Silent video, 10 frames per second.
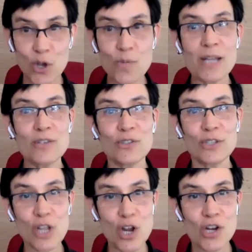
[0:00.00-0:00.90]
so much
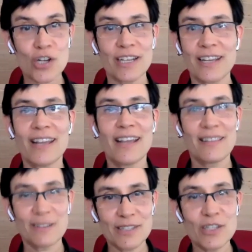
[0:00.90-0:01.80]
to learn.
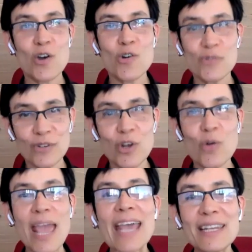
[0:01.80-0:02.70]
There's no
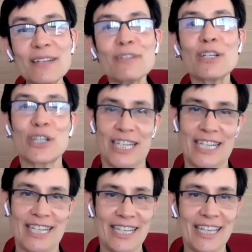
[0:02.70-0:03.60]
end of
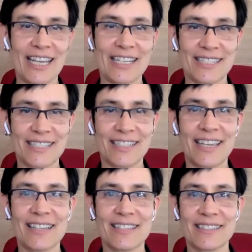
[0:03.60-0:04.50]
learning. Yes,
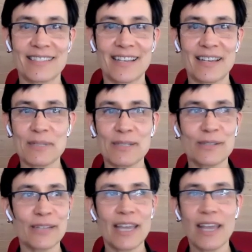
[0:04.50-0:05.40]

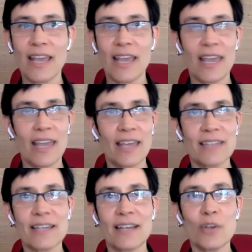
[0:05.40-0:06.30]
absolutely.
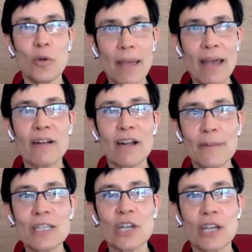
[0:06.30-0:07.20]
And no matter how
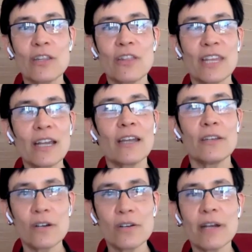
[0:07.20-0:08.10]
much I think I
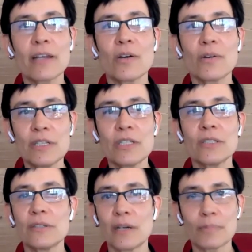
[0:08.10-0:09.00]
know, I go
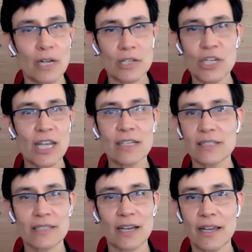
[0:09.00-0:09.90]
into a
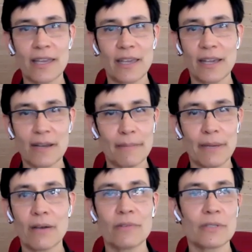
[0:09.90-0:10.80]
project, I come
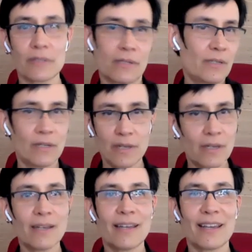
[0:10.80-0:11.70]
out
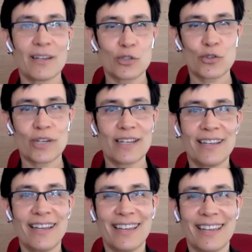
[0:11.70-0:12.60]
extra
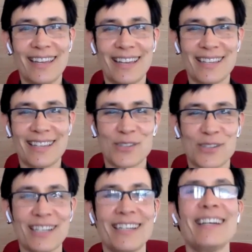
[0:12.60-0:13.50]

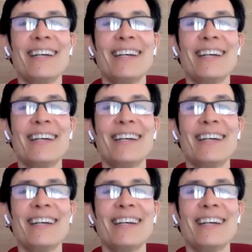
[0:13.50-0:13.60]
extra